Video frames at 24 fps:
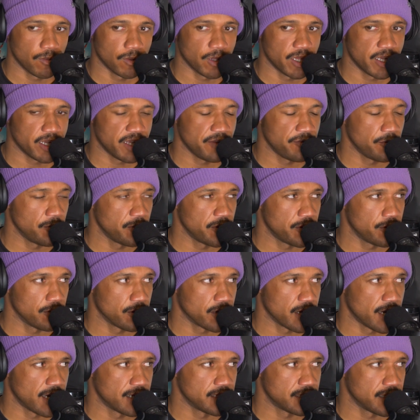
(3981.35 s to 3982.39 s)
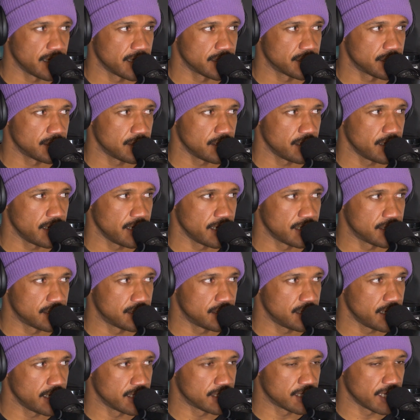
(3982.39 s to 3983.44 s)
Well, like even with your contest,
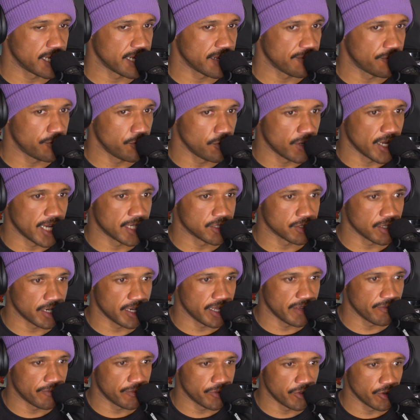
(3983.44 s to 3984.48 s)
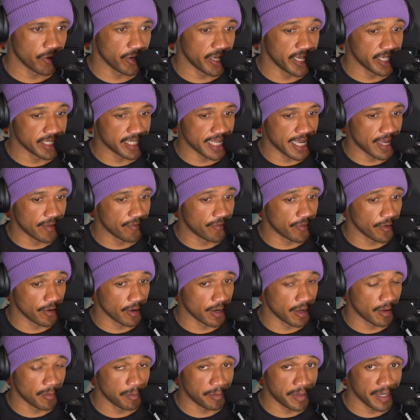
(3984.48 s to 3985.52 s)
it's like if you're in town
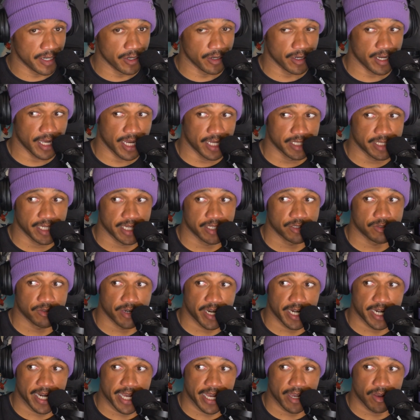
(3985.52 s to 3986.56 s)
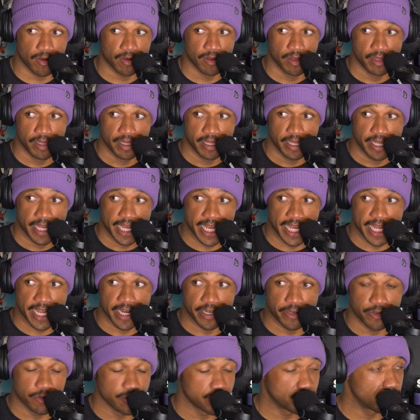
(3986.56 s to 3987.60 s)
for a bigger contest right now
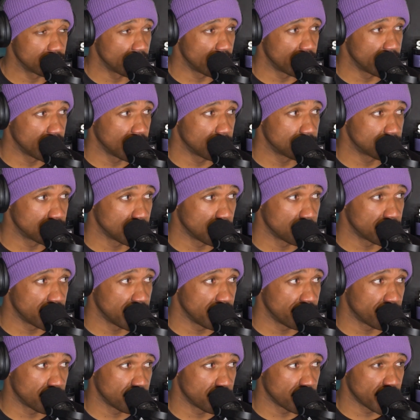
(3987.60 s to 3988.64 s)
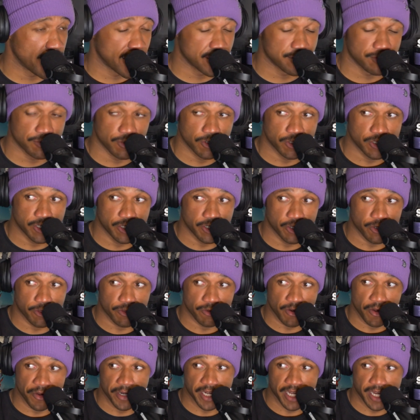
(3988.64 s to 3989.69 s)
and you're starting up something from grassroots and you're
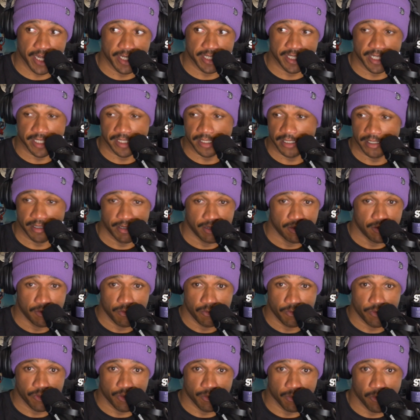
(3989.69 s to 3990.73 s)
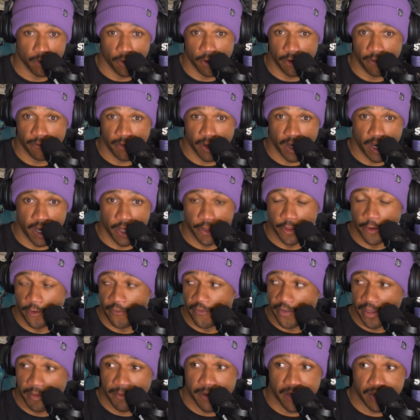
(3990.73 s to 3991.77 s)
throwing contests, the more
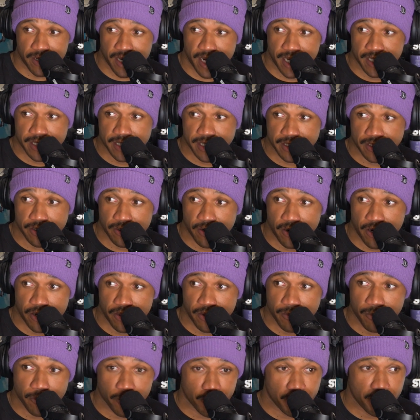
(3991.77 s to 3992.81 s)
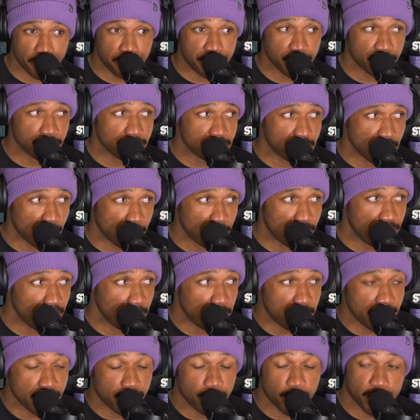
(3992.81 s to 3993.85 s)
other female contests there are, the more it builds up
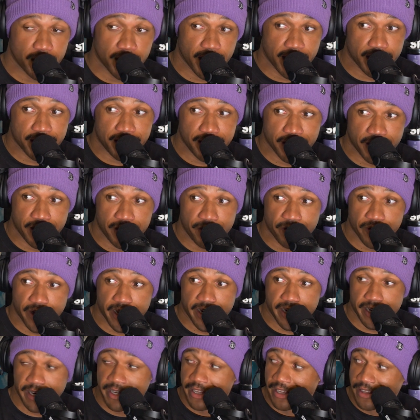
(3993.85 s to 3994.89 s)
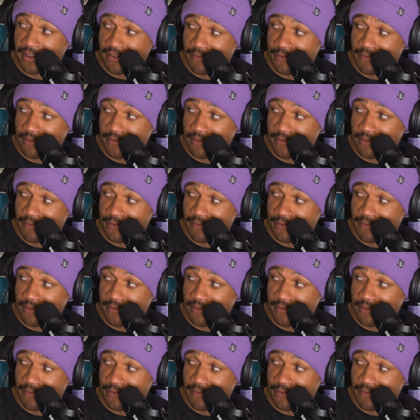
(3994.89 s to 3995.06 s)
the big one like the Uninvited.